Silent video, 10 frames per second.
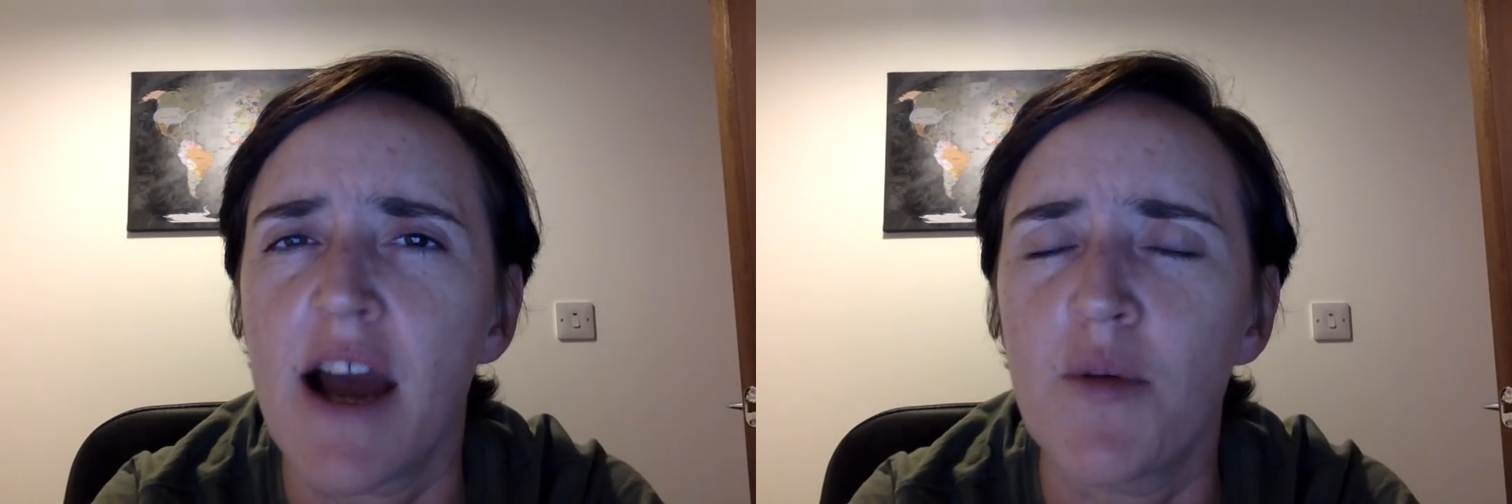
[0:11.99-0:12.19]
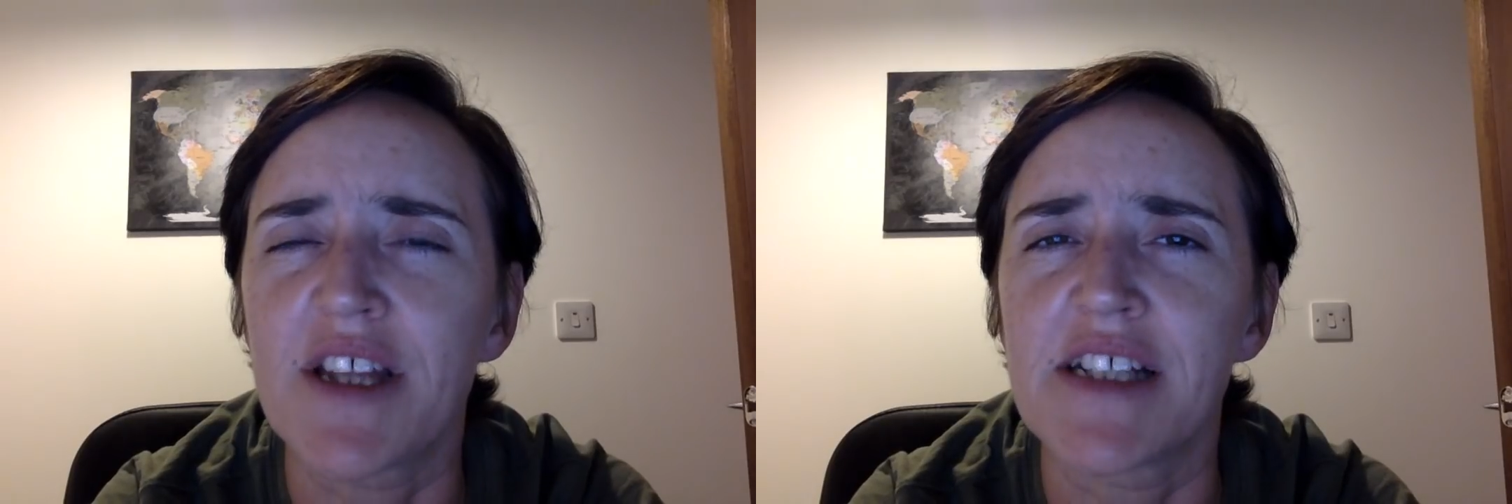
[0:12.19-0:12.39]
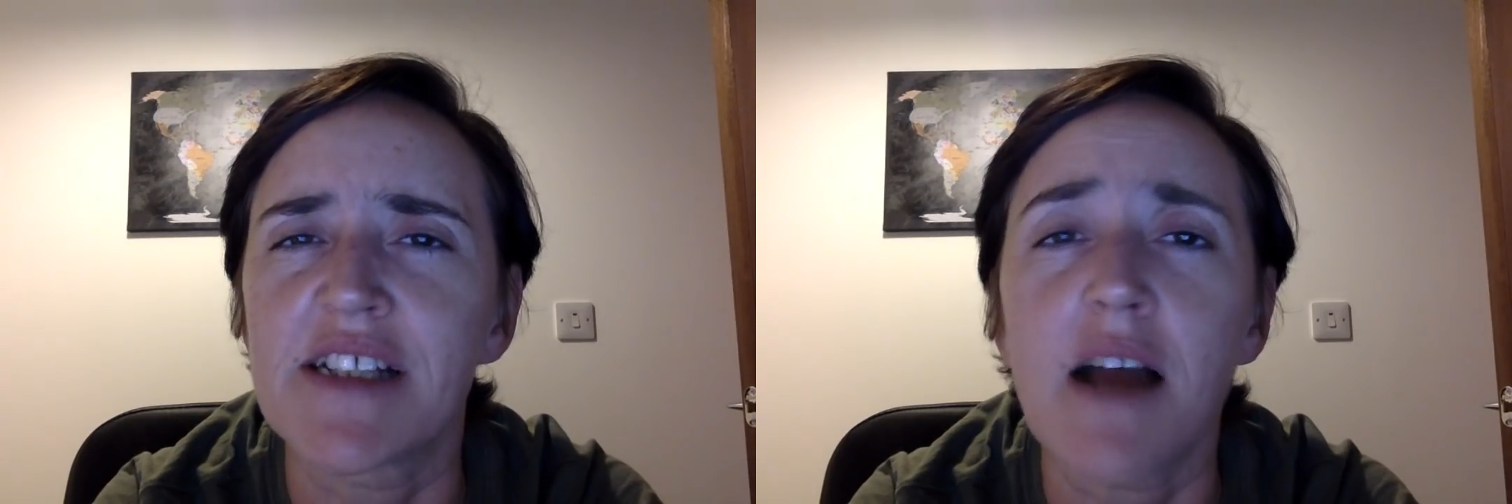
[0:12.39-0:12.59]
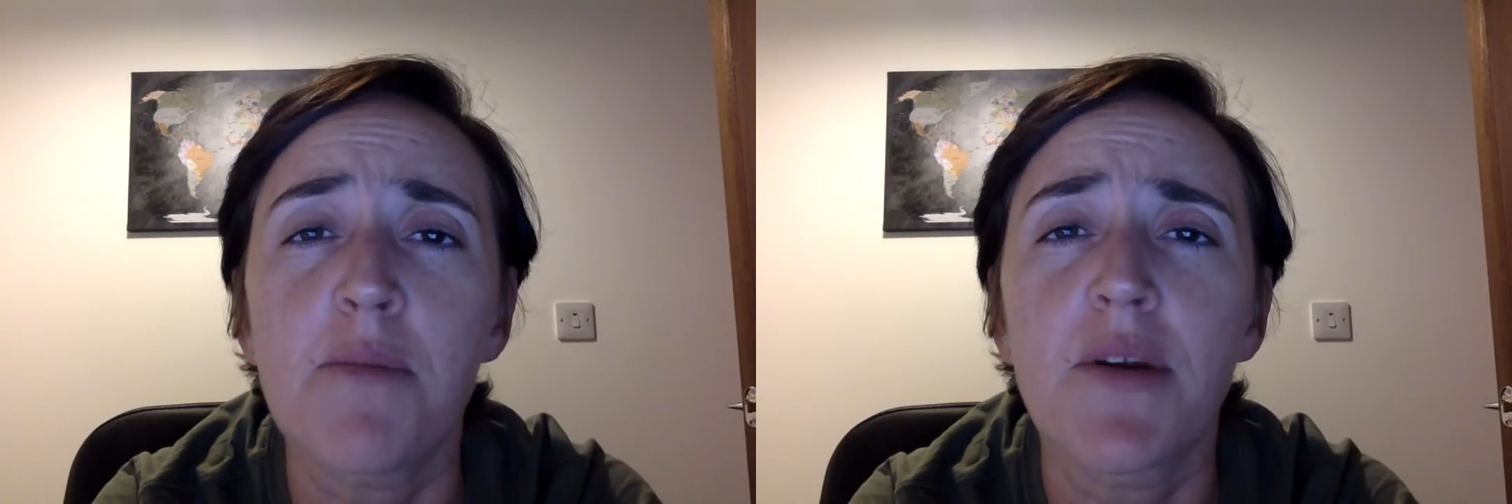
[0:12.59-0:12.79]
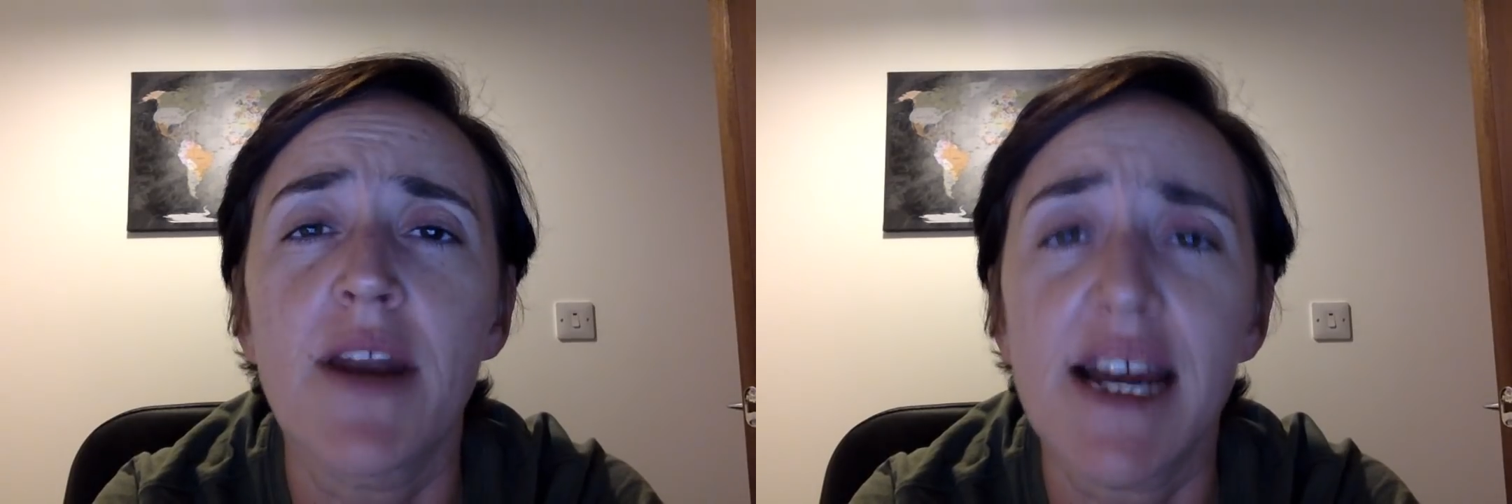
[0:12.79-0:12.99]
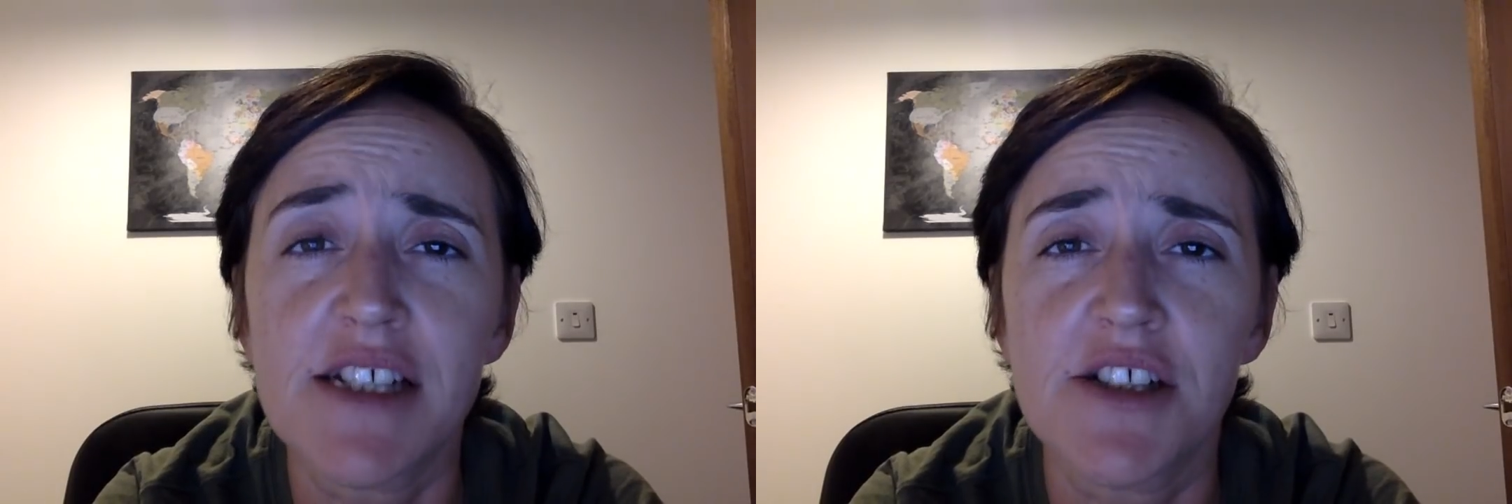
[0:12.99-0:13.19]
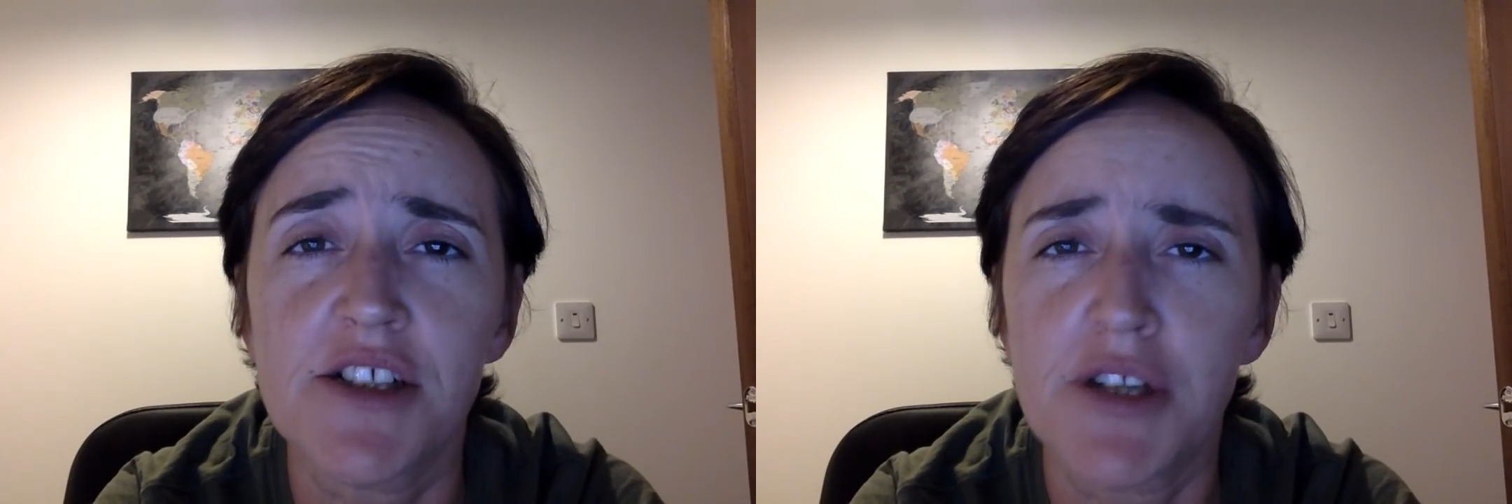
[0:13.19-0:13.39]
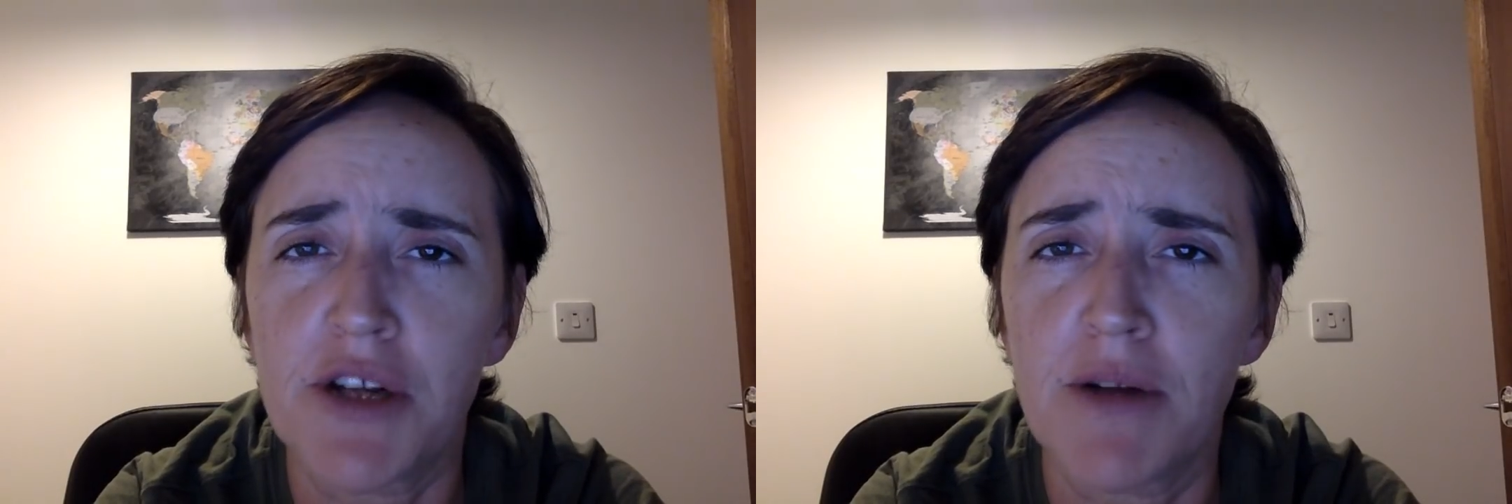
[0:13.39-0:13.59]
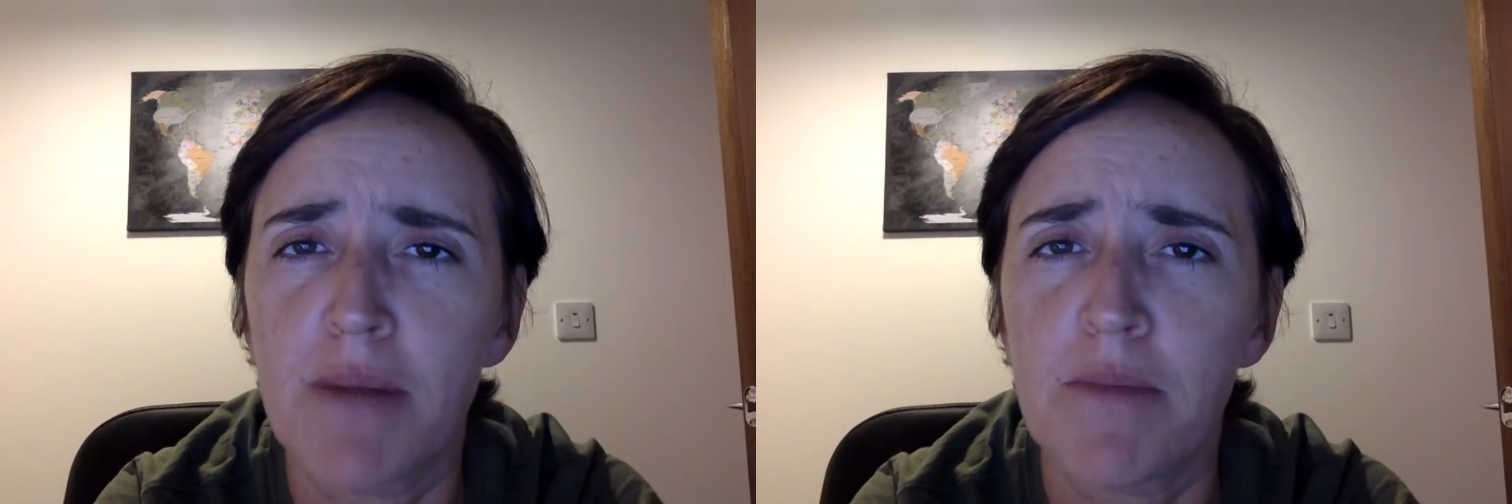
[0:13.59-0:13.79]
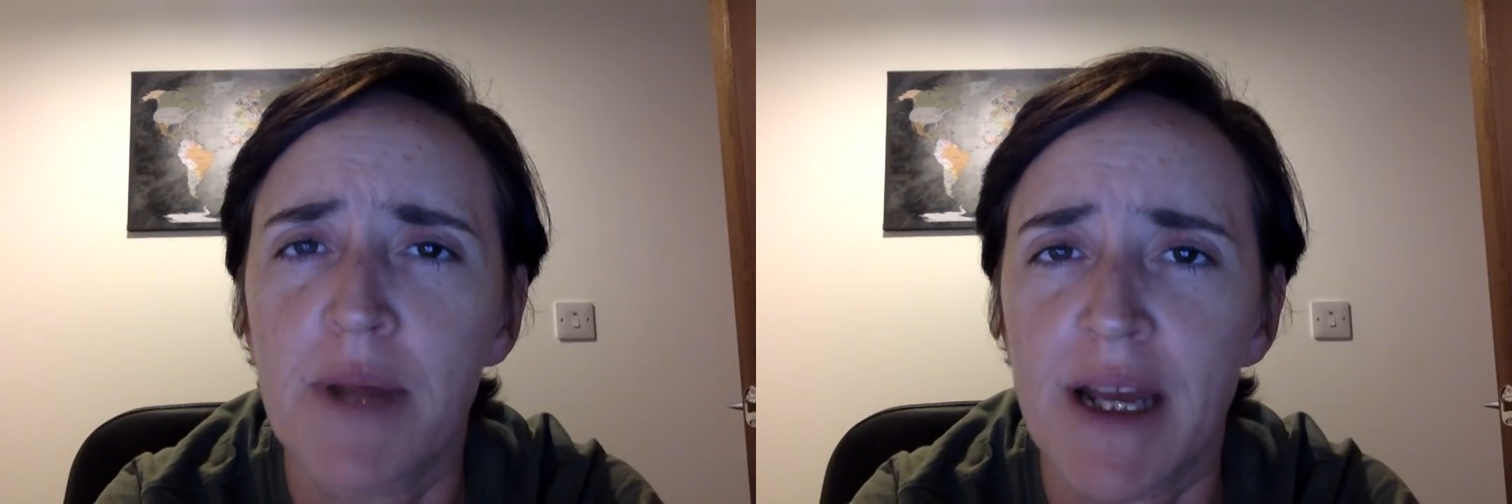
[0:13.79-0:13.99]
with a sample letter to your
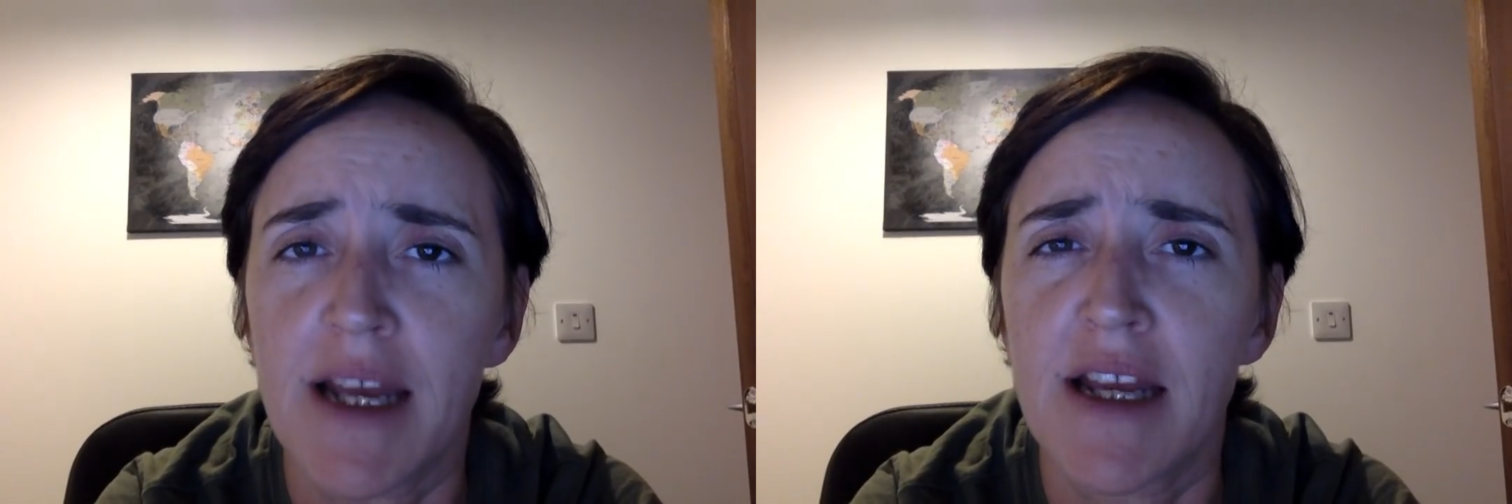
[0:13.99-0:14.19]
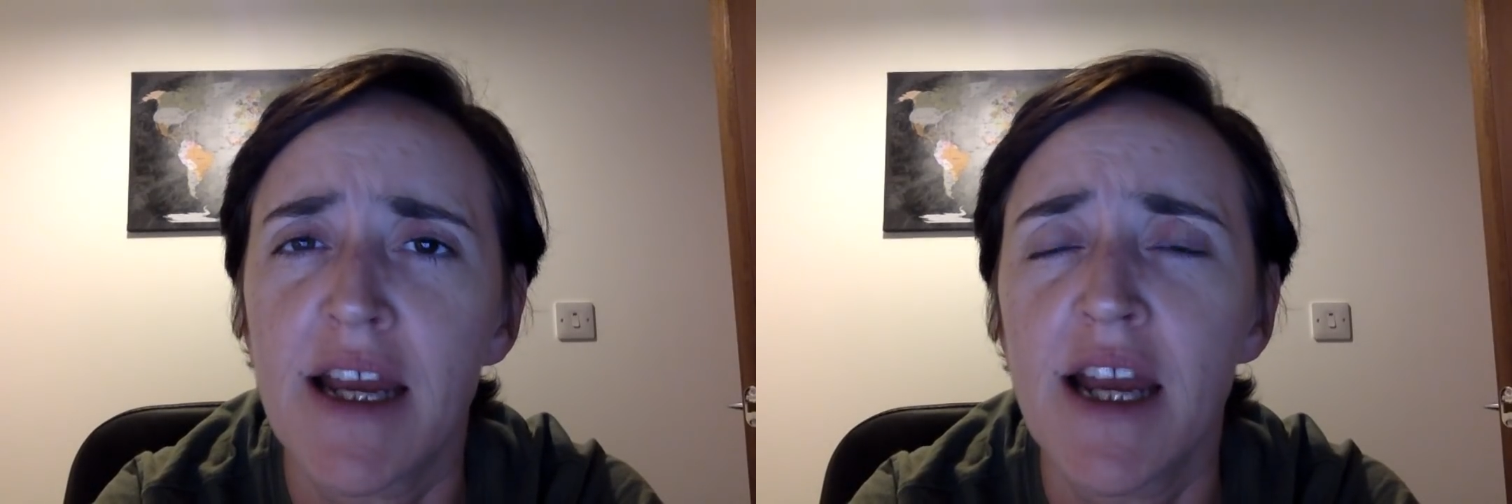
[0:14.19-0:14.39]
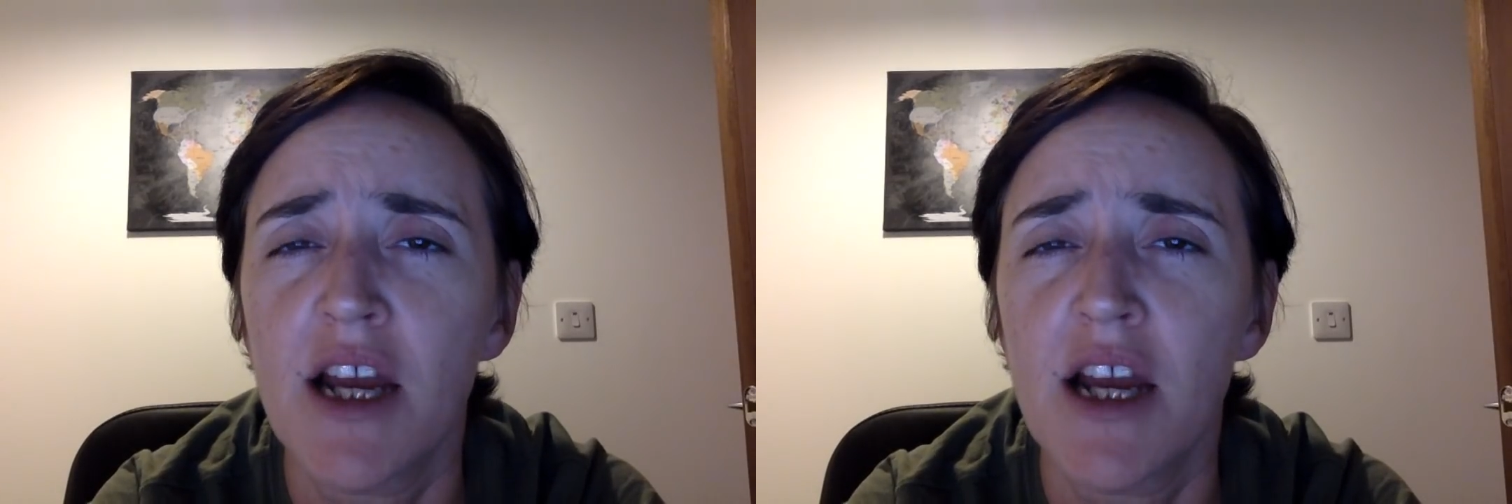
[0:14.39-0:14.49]
MP,